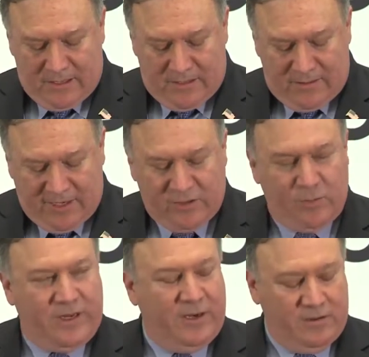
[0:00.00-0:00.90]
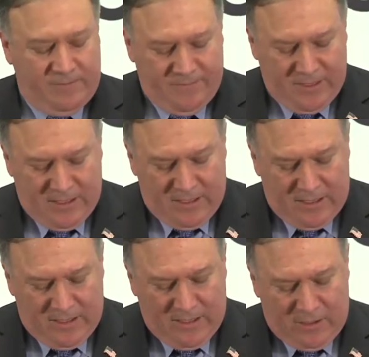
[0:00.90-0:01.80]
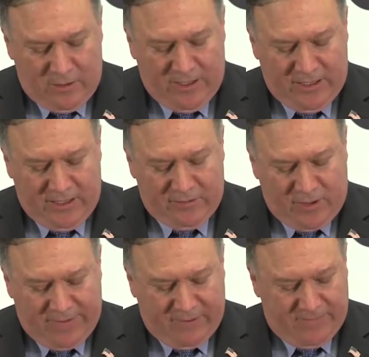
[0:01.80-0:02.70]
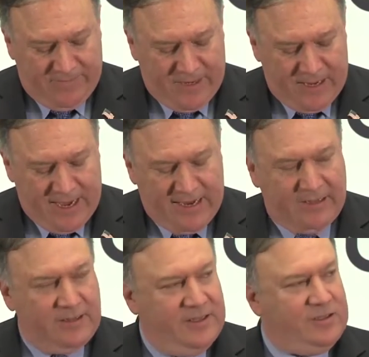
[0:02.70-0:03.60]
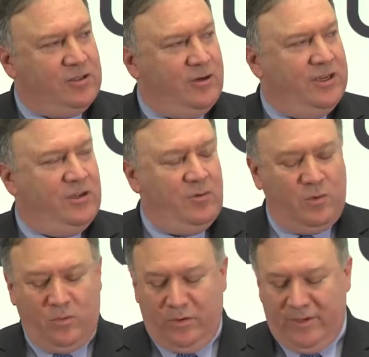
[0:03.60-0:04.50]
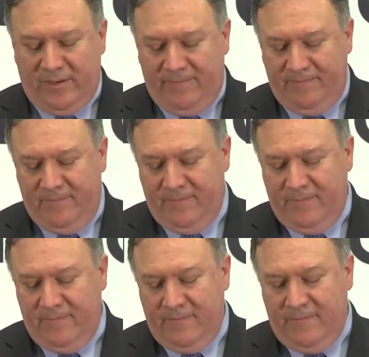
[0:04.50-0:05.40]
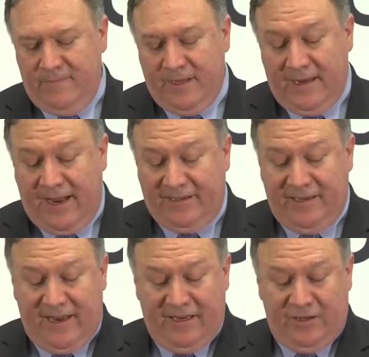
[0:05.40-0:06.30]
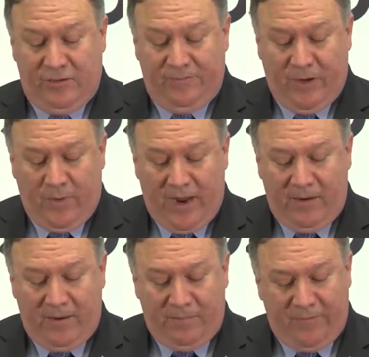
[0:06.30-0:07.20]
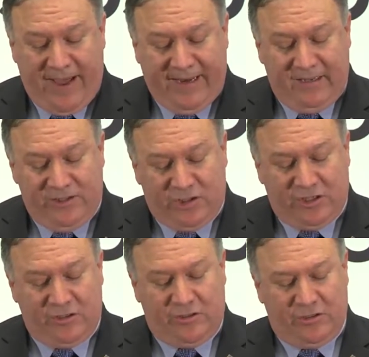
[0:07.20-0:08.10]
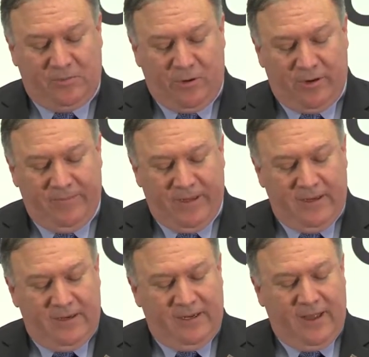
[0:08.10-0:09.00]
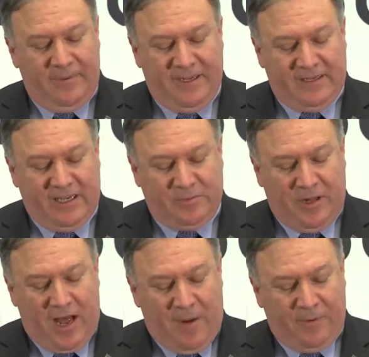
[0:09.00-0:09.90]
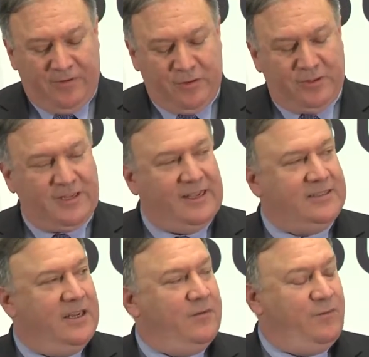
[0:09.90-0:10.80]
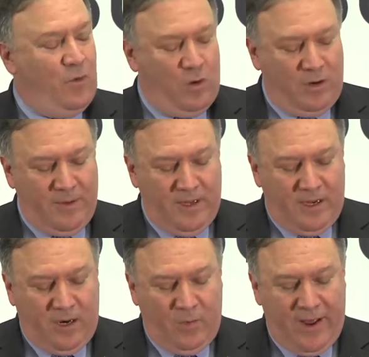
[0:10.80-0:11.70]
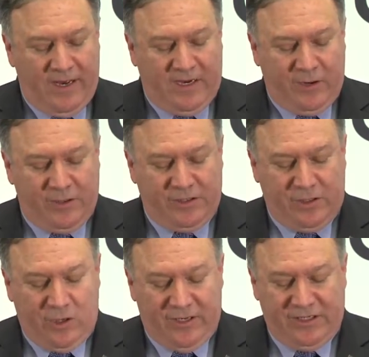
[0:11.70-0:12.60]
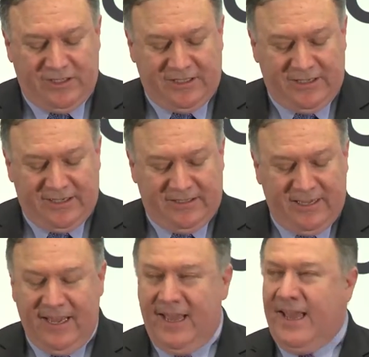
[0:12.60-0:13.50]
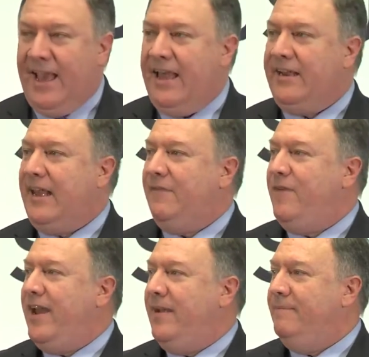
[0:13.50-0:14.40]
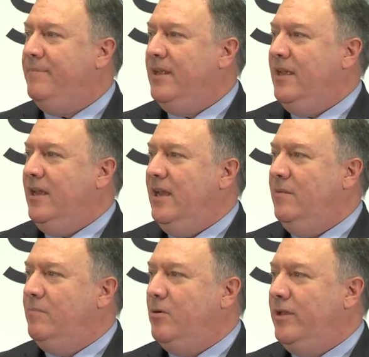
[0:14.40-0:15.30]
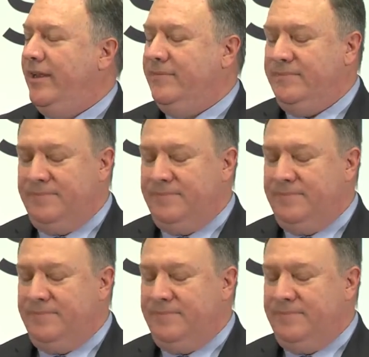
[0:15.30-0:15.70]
6 were killed, including a driver, and at least 32 were wounded. In 1992, Iran provided logistical support to Lebanese Hezbollah operatives who assassinated 4 Iranian Kurdish dissidents at a cafe in Berlin.